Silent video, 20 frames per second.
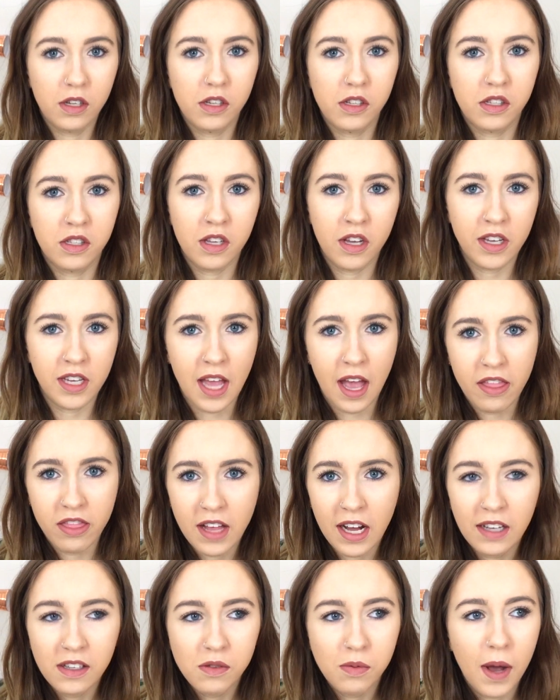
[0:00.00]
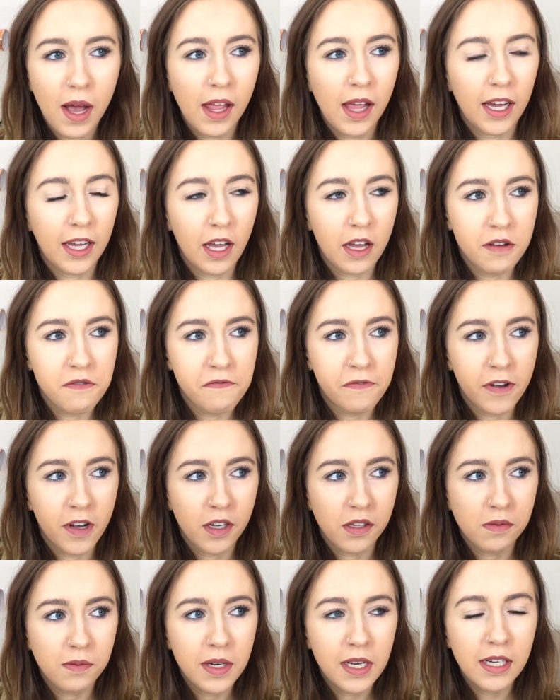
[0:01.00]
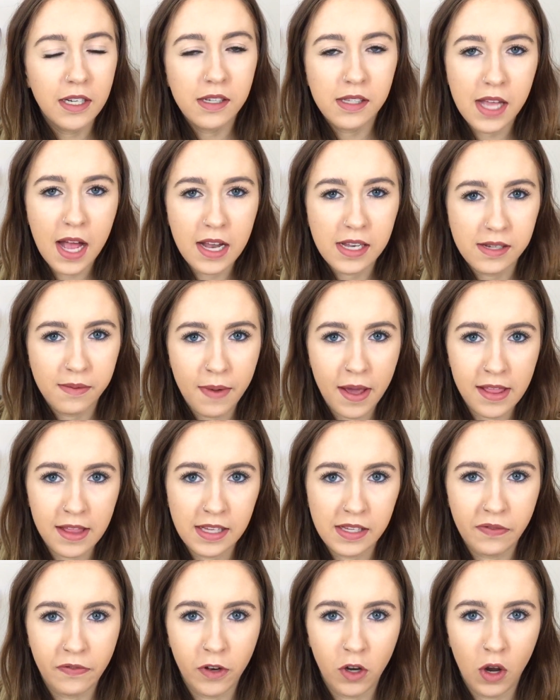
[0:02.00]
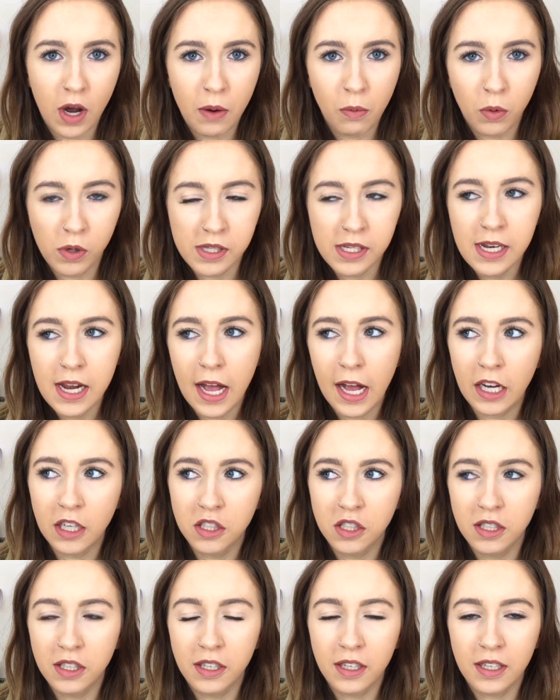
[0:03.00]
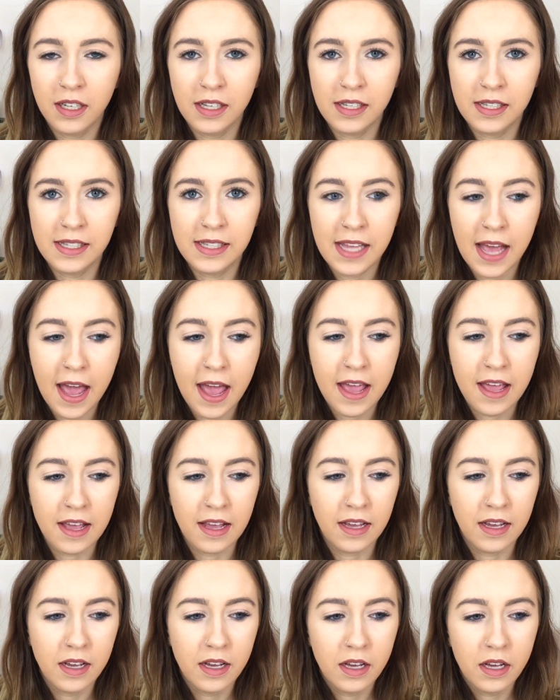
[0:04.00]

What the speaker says: So yeah, that's why like at first when I decided to make this video, I wasn't actually going to say